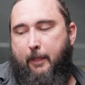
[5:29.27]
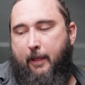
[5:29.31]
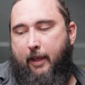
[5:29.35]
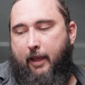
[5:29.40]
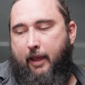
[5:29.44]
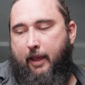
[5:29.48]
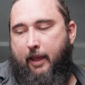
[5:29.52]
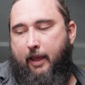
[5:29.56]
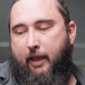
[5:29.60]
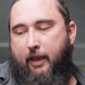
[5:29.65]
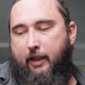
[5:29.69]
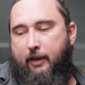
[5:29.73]

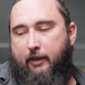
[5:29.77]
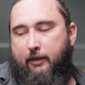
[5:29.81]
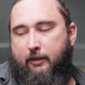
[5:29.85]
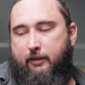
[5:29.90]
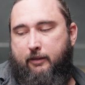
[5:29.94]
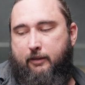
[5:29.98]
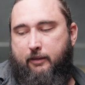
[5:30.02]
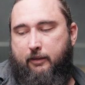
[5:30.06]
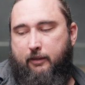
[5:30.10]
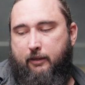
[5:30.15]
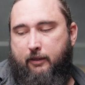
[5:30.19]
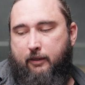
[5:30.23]
And
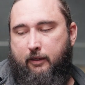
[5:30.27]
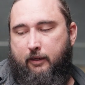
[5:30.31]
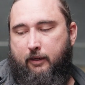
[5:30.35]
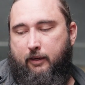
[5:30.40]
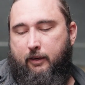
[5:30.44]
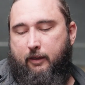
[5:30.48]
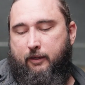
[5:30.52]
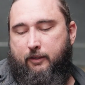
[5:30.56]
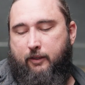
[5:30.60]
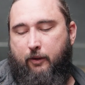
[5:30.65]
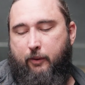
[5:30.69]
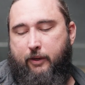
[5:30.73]

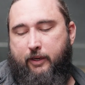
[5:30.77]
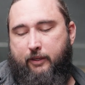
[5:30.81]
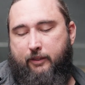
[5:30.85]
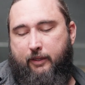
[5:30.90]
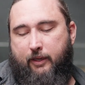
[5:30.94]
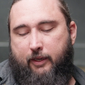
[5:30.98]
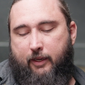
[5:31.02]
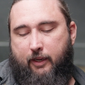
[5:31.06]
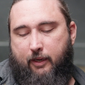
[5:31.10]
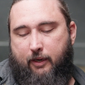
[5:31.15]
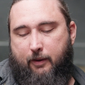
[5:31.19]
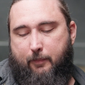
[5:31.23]
so he's
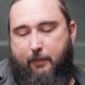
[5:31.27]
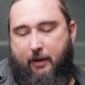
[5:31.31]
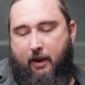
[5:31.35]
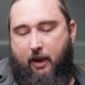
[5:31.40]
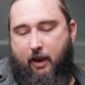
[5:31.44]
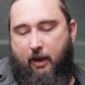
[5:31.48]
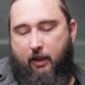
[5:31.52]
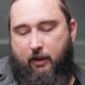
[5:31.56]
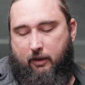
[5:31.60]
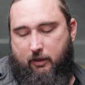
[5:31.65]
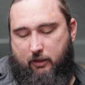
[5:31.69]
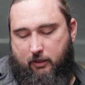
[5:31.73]
thinking
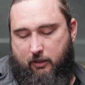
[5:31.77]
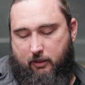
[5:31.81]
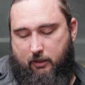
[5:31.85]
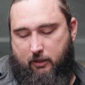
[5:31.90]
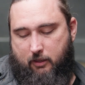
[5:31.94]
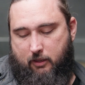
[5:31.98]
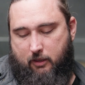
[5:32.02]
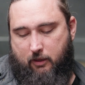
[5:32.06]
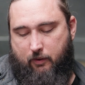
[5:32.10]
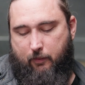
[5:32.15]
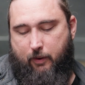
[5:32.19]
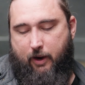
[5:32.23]
about
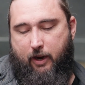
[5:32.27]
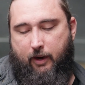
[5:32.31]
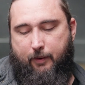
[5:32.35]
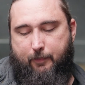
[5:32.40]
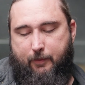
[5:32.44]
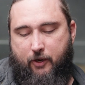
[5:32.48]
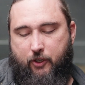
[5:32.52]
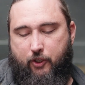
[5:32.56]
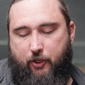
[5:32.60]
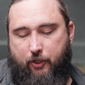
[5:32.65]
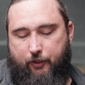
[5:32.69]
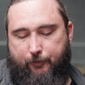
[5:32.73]
the greater
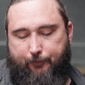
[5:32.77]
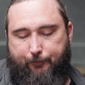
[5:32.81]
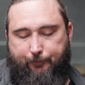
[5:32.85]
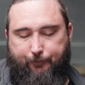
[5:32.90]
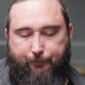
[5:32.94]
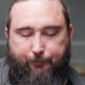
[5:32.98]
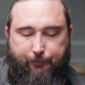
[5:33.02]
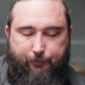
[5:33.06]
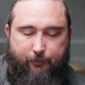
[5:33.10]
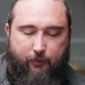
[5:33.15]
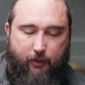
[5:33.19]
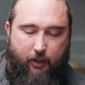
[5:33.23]
mission,
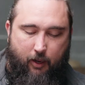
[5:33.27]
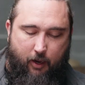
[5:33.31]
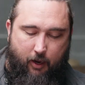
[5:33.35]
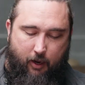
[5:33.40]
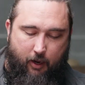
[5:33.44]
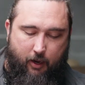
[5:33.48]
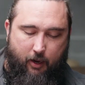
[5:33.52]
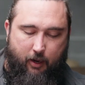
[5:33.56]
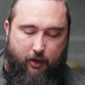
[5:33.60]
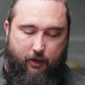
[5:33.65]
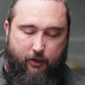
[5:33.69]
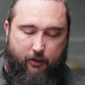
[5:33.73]

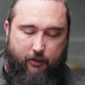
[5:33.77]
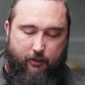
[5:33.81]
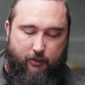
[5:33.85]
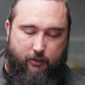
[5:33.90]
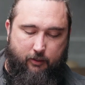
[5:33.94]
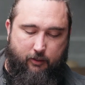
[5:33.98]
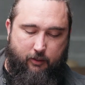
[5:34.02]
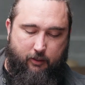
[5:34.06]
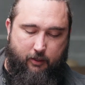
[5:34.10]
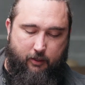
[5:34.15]
and